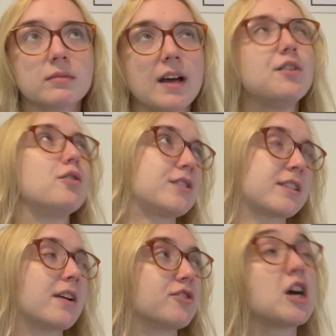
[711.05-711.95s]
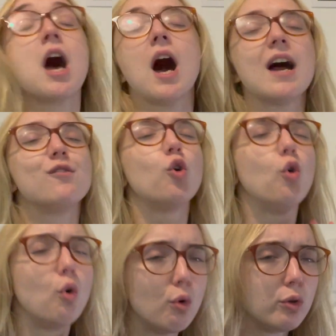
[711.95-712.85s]
Not discovered. I've
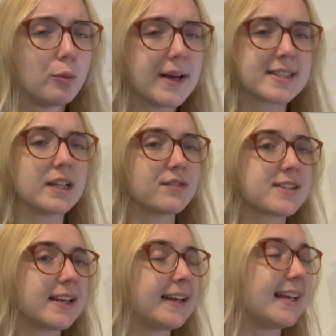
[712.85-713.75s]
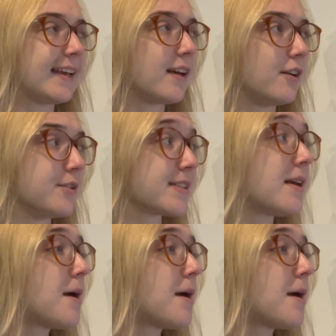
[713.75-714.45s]
always loved slinky clothes.